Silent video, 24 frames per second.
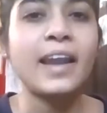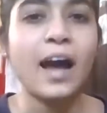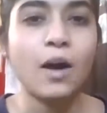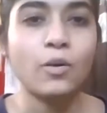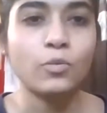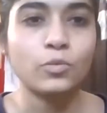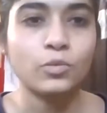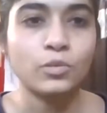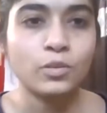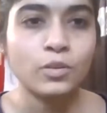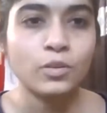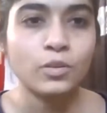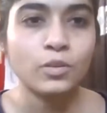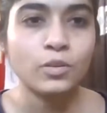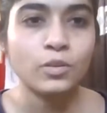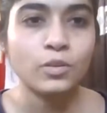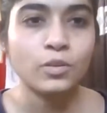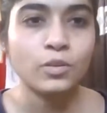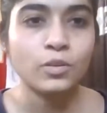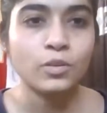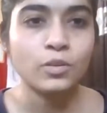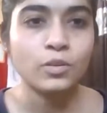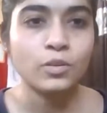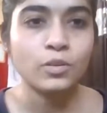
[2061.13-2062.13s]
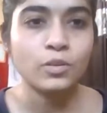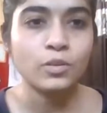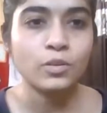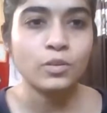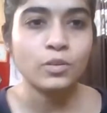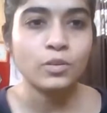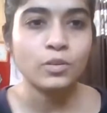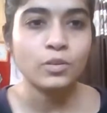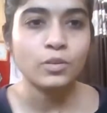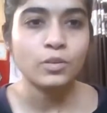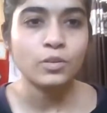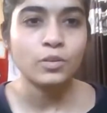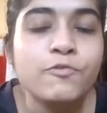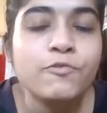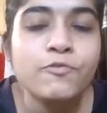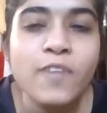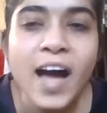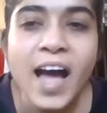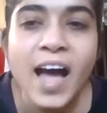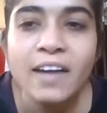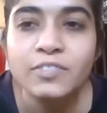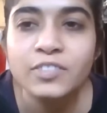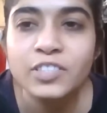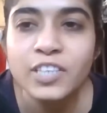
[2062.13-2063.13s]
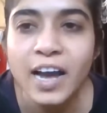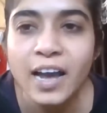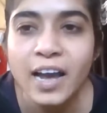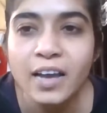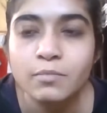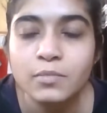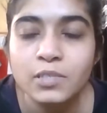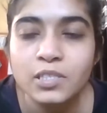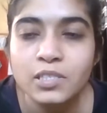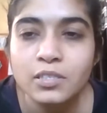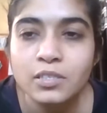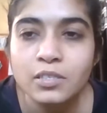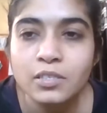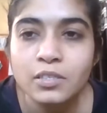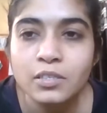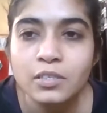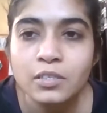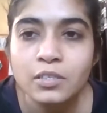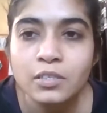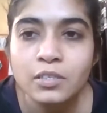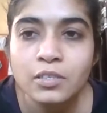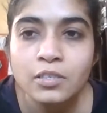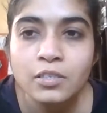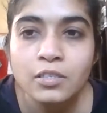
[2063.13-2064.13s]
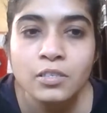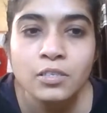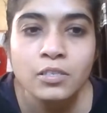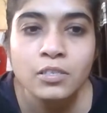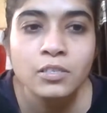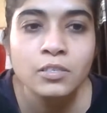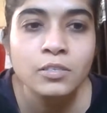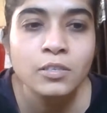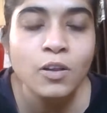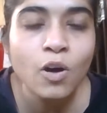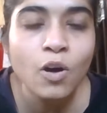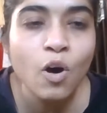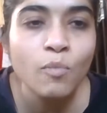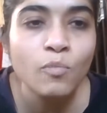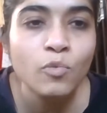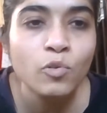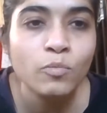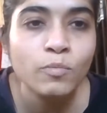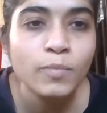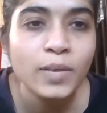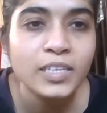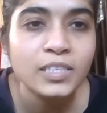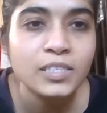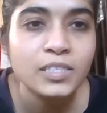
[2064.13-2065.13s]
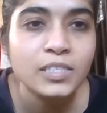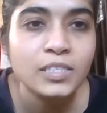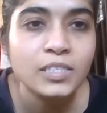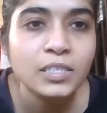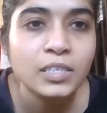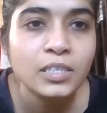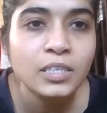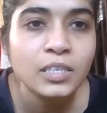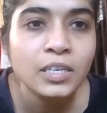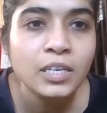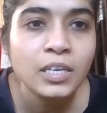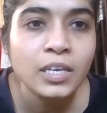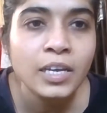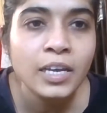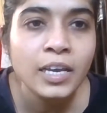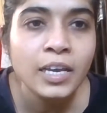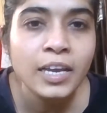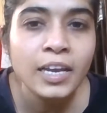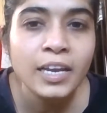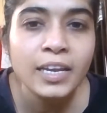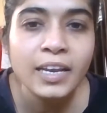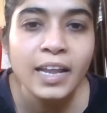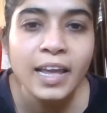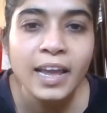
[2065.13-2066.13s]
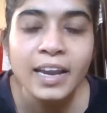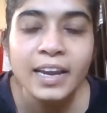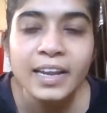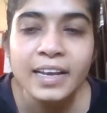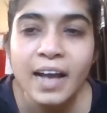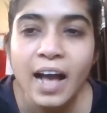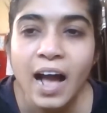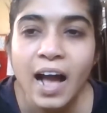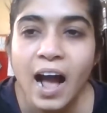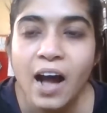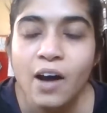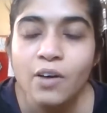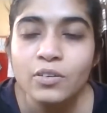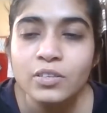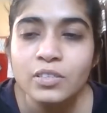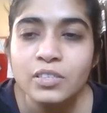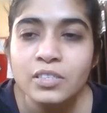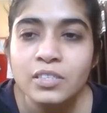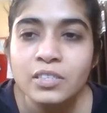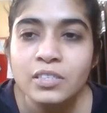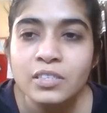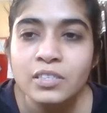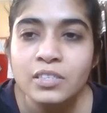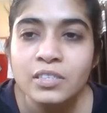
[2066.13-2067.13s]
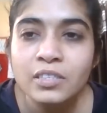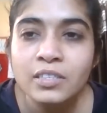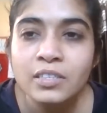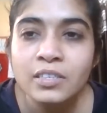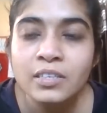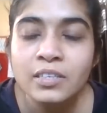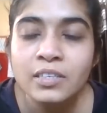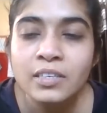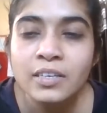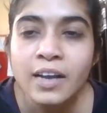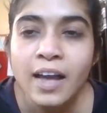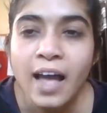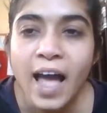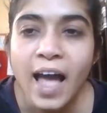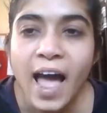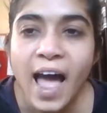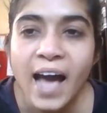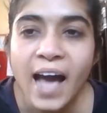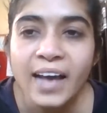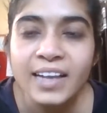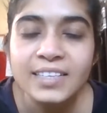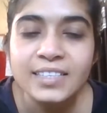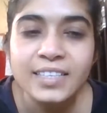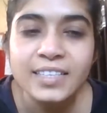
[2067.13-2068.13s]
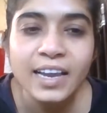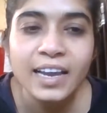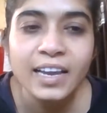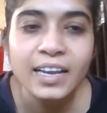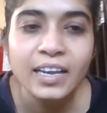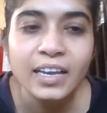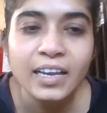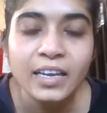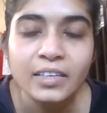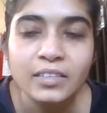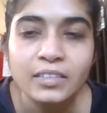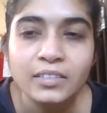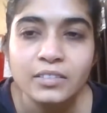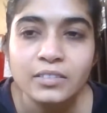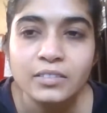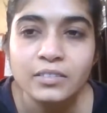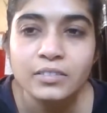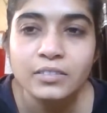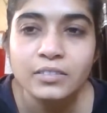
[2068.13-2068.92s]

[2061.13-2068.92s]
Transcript: out. Repeat for 5 times. Slow movement. Inhaling out, exhale in.